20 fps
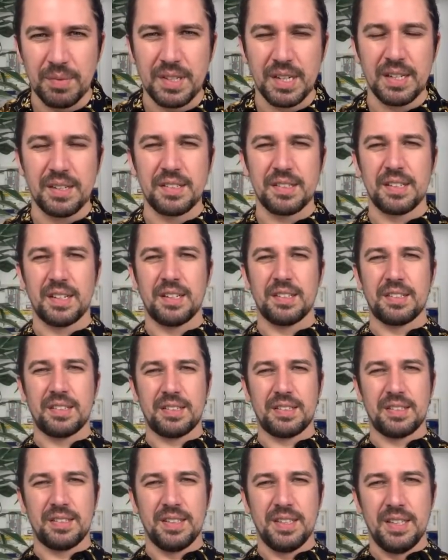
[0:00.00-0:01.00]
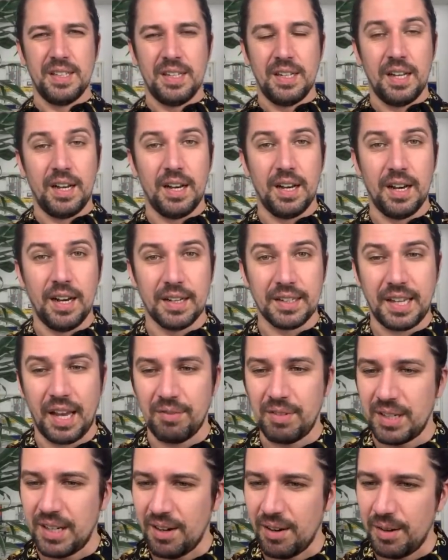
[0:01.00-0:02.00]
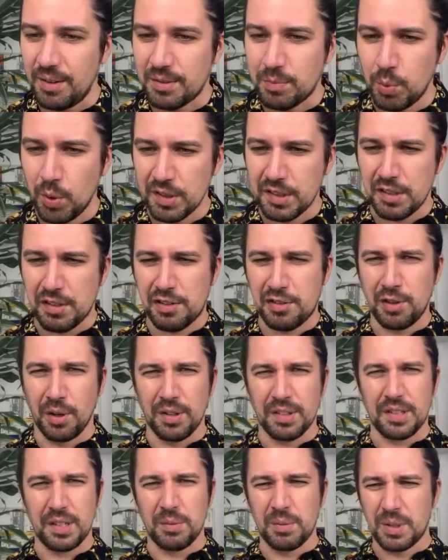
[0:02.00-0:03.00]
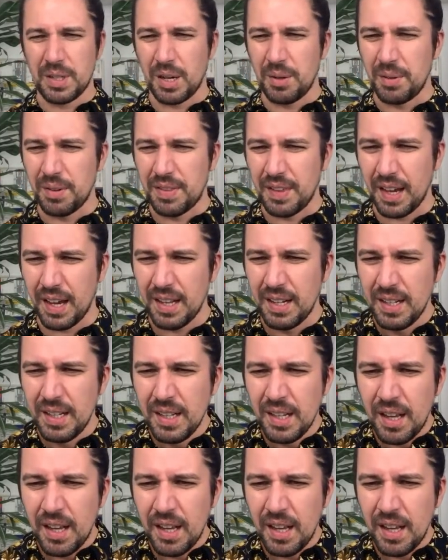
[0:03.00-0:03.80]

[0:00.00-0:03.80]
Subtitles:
Dean says Cavaliero's was a shot, so we'll go with that.